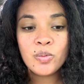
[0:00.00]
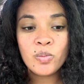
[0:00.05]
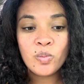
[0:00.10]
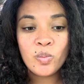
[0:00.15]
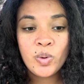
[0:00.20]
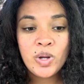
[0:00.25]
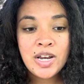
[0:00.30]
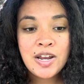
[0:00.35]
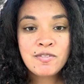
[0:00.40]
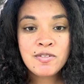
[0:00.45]

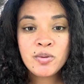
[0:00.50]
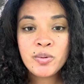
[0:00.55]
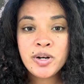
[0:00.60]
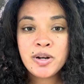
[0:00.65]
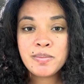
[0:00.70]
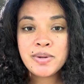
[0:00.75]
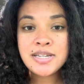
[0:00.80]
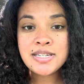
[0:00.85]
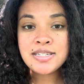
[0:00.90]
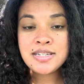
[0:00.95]
We never want to
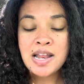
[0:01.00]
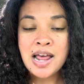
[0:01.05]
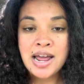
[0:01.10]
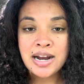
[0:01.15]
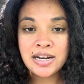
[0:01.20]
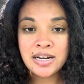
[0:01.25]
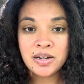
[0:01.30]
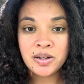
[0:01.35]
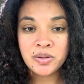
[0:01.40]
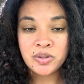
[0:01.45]
be
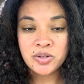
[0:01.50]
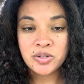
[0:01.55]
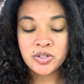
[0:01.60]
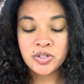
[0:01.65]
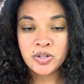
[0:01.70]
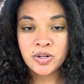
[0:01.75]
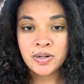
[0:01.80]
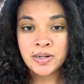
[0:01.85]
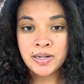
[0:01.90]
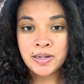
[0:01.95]
stagnant on this
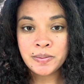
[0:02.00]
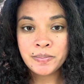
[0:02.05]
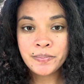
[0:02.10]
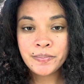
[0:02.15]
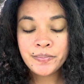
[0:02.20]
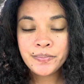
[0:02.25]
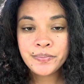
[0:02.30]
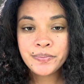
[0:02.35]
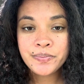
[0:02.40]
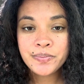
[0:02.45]
journey.
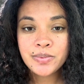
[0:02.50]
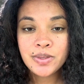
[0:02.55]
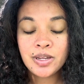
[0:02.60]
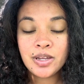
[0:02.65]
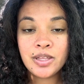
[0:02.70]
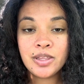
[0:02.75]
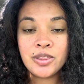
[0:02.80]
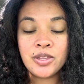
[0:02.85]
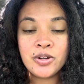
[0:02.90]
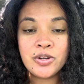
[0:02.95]

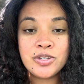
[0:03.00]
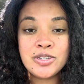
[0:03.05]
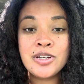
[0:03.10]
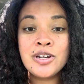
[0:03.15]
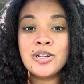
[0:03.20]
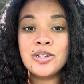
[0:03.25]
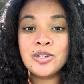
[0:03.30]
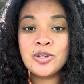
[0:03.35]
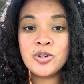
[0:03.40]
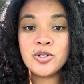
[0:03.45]
There is an
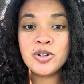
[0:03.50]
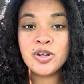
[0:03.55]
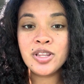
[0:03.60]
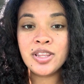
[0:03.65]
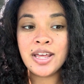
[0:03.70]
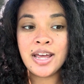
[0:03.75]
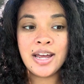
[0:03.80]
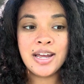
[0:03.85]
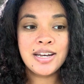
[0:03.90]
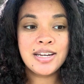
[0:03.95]
illusion
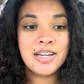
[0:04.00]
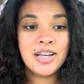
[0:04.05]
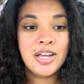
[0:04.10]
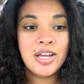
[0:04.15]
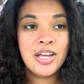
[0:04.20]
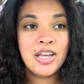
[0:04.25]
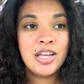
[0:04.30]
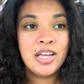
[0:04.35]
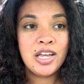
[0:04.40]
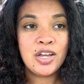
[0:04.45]
that
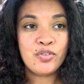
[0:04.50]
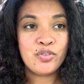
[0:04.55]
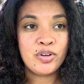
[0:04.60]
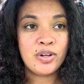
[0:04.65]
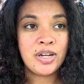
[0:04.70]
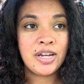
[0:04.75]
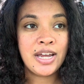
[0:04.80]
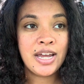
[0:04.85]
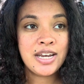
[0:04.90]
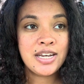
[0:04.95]
if we
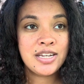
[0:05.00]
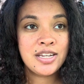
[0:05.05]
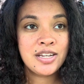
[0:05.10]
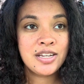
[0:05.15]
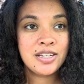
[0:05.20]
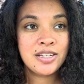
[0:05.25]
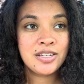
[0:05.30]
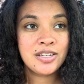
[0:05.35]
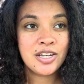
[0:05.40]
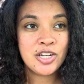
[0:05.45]
get
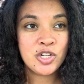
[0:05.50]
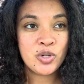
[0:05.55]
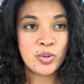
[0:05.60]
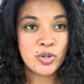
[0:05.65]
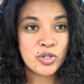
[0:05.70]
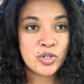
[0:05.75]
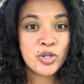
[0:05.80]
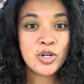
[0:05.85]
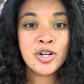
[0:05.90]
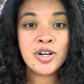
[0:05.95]
to a
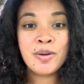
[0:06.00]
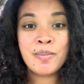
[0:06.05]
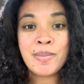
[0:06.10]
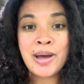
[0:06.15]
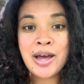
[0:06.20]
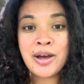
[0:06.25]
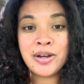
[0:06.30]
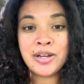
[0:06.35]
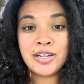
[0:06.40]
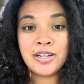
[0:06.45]
certain
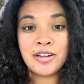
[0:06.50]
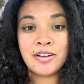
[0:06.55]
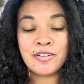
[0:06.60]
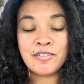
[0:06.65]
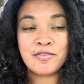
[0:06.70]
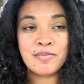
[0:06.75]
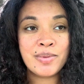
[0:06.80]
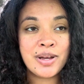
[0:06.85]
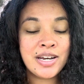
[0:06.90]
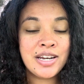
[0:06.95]
amount of
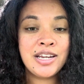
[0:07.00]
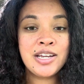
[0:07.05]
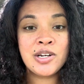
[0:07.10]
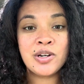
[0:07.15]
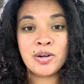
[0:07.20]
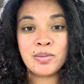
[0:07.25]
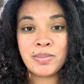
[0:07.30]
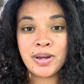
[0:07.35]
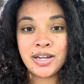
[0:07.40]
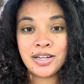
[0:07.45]
money in
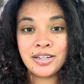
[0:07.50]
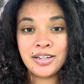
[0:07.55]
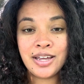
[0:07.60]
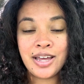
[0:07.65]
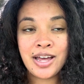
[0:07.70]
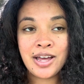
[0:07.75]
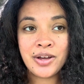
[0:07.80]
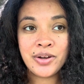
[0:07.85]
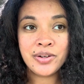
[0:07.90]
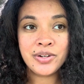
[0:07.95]
our bank
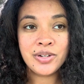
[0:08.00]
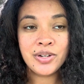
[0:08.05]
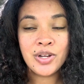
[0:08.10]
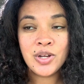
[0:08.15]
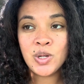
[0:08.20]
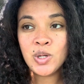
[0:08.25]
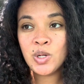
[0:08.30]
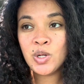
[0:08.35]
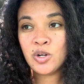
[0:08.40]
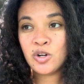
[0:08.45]
account,
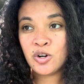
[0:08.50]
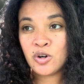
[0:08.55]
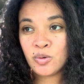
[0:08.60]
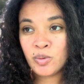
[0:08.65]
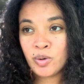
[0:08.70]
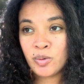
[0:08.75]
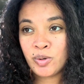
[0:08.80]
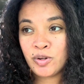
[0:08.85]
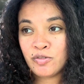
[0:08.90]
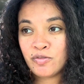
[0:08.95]
or
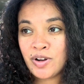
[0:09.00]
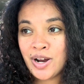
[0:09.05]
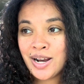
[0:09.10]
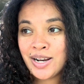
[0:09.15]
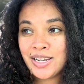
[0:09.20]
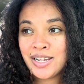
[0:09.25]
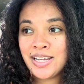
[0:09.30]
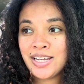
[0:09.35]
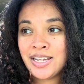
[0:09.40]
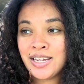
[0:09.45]
when we
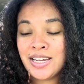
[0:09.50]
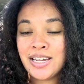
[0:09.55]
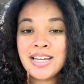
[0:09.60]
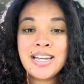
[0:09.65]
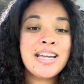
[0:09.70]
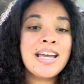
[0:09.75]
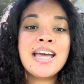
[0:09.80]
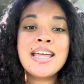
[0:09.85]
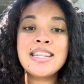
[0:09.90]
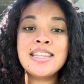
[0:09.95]
finally
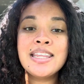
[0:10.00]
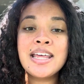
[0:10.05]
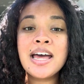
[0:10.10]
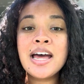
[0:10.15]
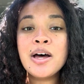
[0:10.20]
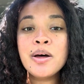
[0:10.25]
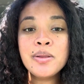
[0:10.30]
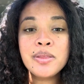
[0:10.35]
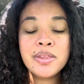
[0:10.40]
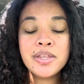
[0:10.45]
get the
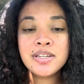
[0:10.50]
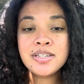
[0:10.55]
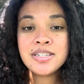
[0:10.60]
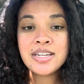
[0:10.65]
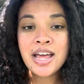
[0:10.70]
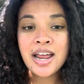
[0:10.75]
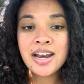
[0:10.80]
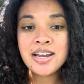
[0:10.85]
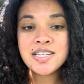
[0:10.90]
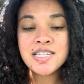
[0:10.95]
health
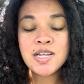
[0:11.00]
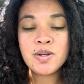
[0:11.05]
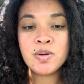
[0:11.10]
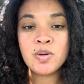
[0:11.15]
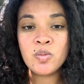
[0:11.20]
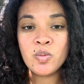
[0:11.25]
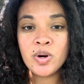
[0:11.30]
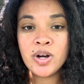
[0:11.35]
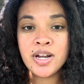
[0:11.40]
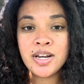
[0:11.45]
status that we
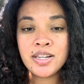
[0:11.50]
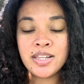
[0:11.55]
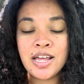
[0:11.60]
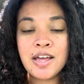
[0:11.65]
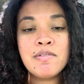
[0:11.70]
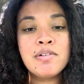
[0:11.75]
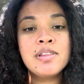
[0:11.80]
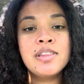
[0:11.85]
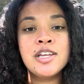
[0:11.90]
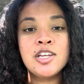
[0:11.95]
want, that
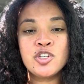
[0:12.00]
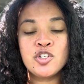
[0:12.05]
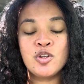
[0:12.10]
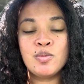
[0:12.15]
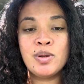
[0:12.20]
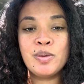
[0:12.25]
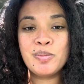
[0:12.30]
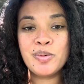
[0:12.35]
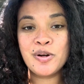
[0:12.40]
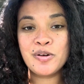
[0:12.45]
everything's going
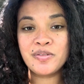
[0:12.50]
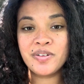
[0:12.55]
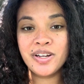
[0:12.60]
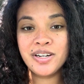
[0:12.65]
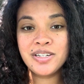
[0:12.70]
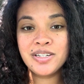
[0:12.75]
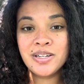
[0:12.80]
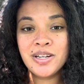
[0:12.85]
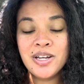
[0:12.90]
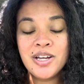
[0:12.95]
to be
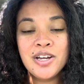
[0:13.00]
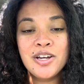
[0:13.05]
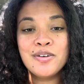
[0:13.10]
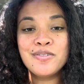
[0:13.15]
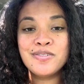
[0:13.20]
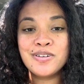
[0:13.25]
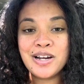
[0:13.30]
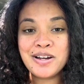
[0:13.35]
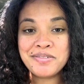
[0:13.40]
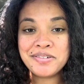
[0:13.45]
perfect
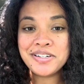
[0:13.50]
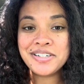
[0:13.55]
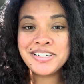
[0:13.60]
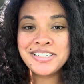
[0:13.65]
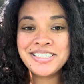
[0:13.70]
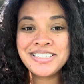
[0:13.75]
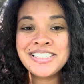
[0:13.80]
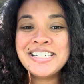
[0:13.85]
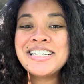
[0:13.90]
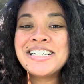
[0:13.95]
forever.
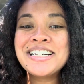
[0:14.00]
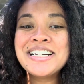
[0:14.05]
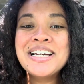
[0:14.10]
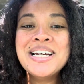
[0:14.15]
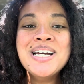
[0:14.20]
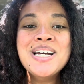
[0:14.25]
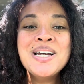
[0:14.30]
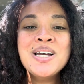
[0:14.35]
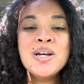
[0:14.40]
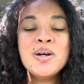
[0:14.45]

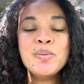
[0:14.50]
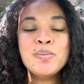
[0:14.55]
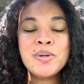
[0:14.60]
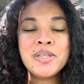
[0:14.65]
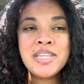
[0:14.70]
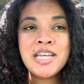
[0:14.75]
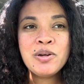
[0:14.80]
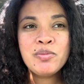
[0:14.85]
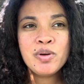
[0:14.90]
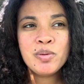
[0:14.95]
But
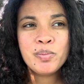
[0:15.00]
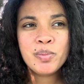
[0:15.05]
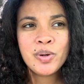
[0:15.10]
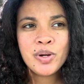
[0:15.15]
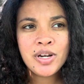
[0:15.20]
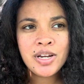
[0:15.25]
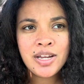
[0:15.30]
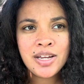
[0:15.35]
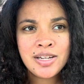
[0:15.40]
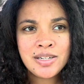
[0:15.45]
then we're
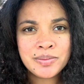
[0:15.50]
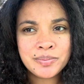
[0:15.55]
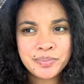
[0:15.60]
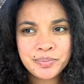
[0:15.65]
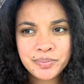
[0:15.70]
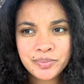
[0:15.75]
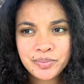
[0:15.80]
putting